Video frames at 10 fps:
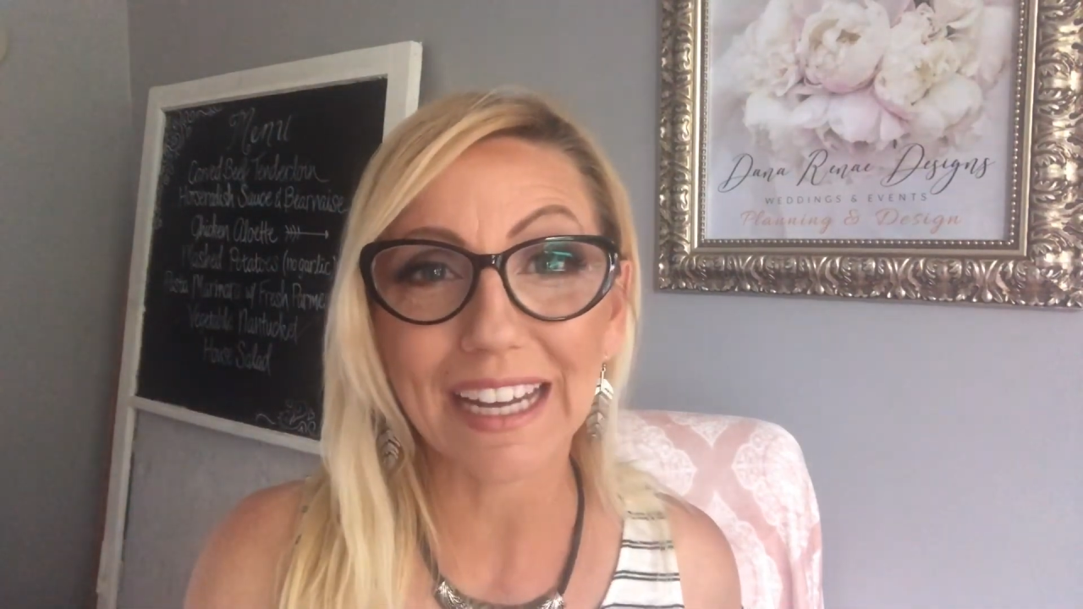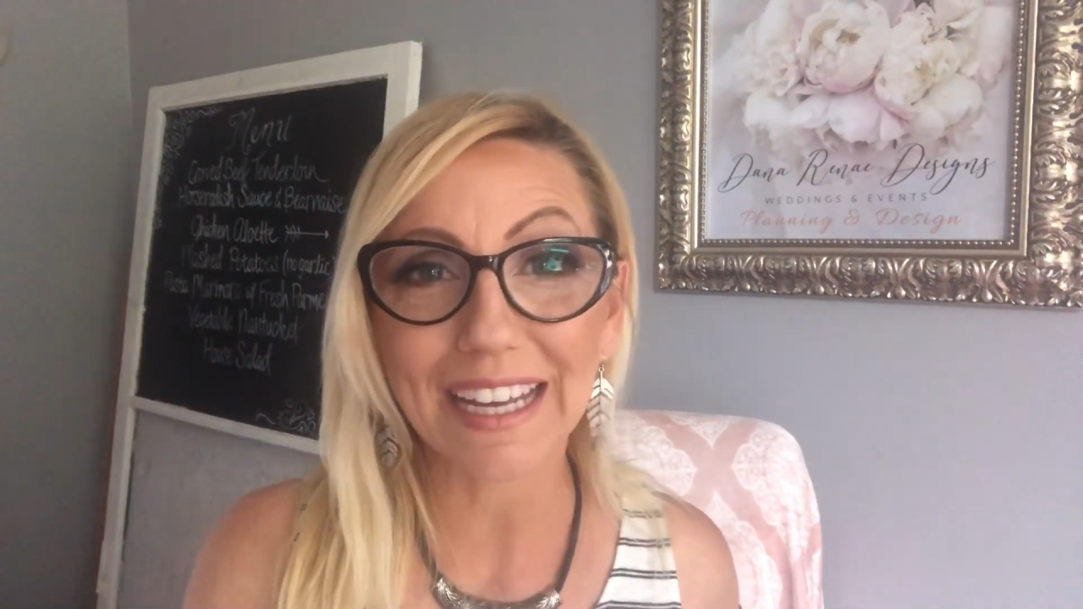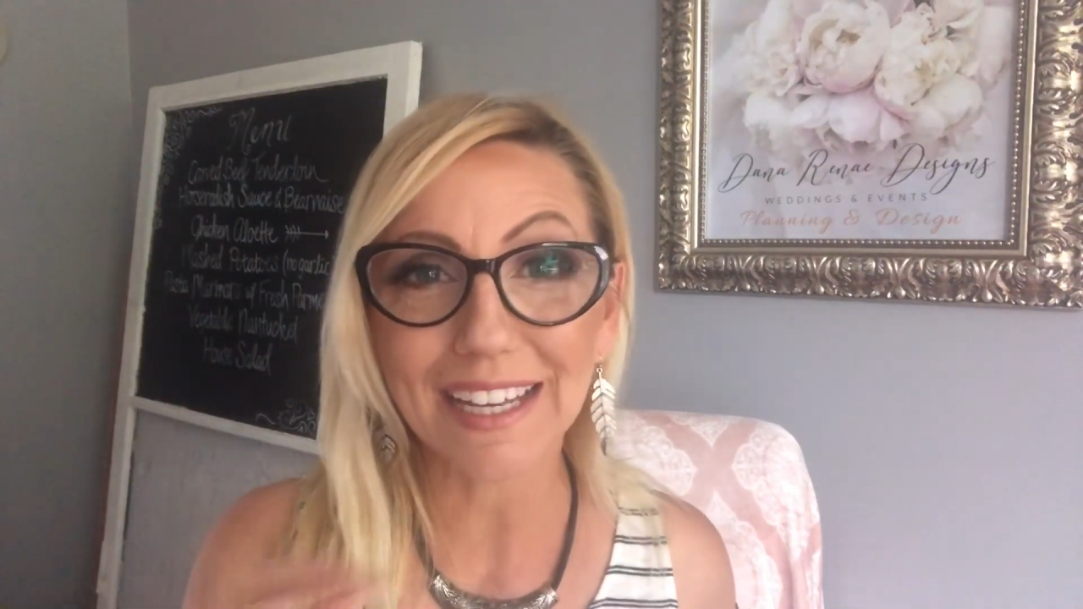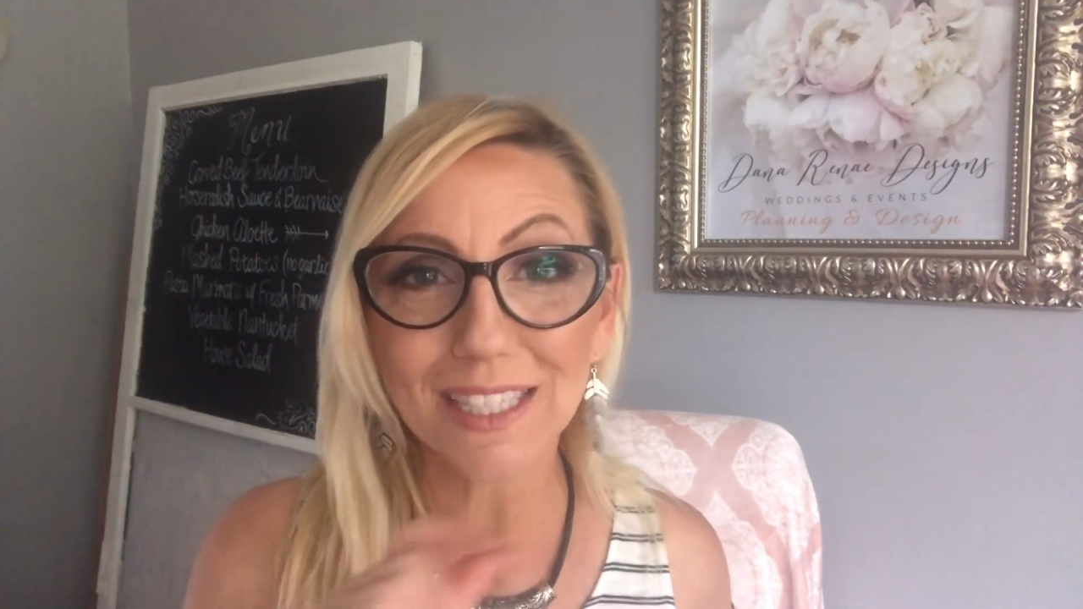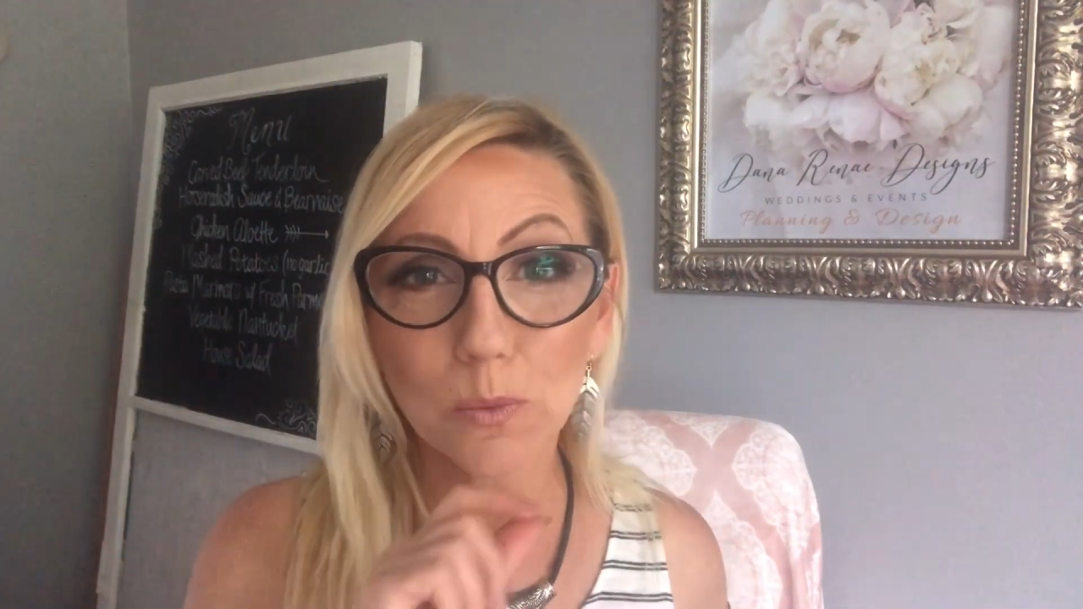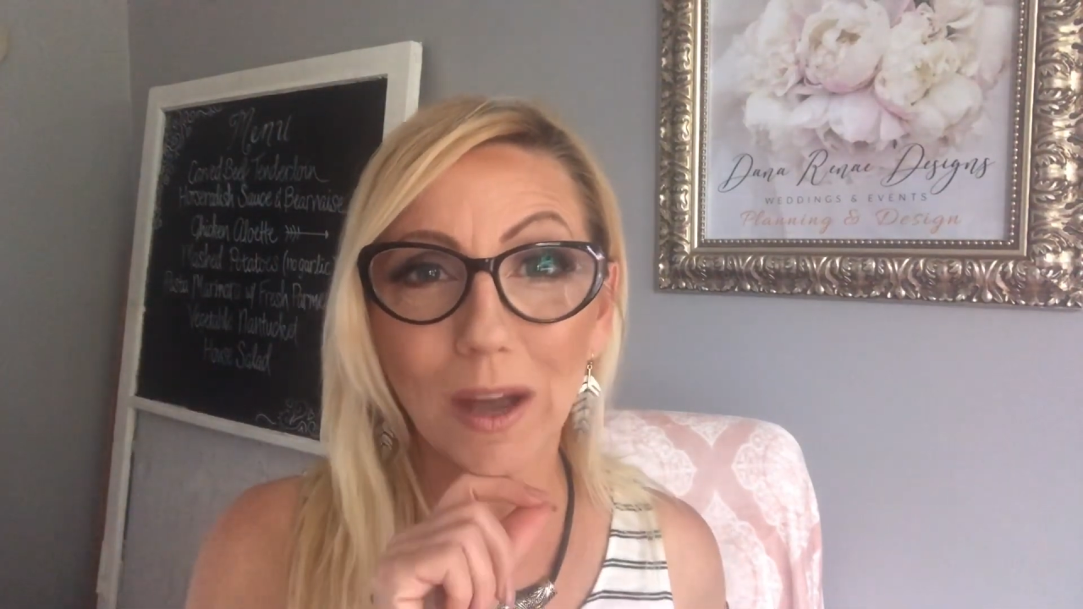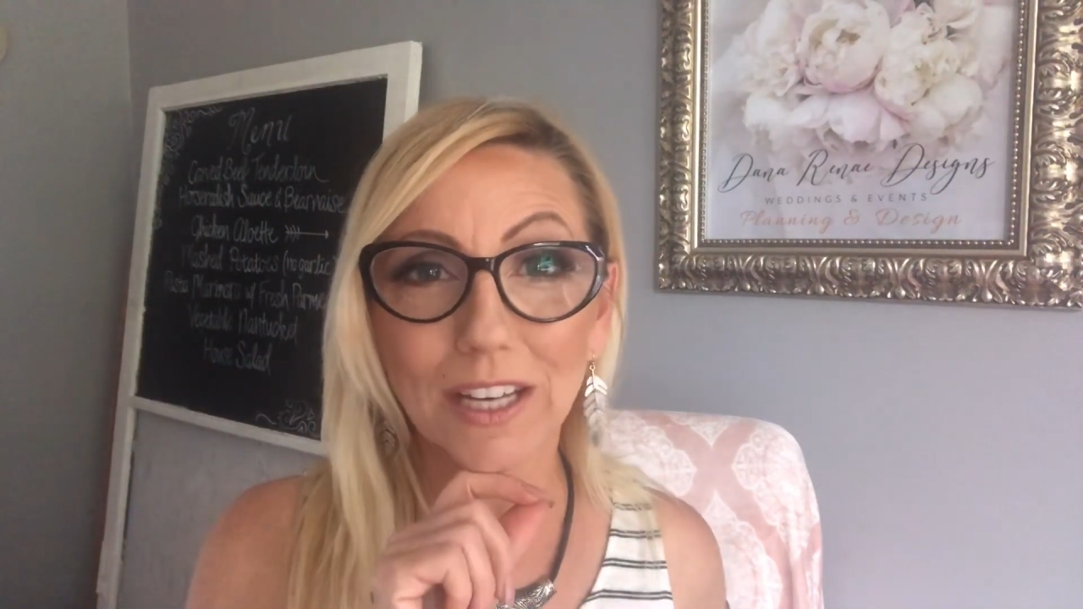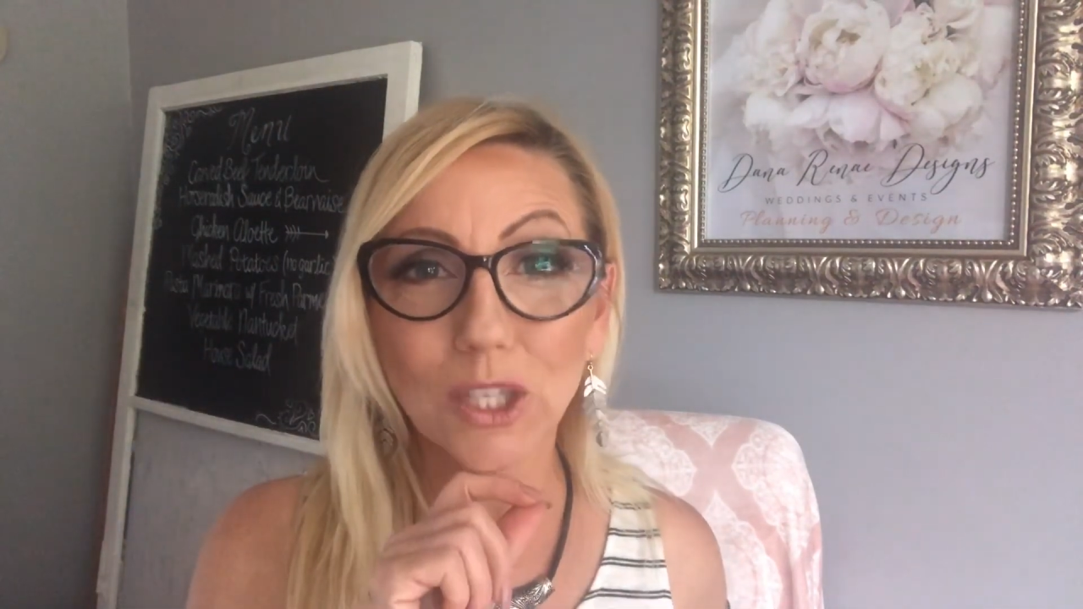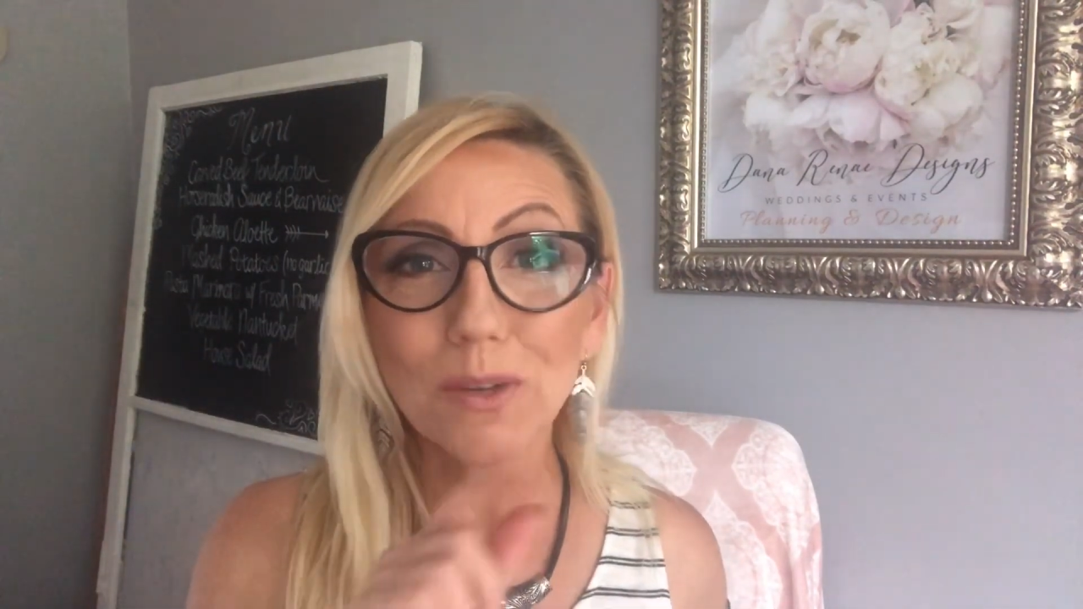and guess what?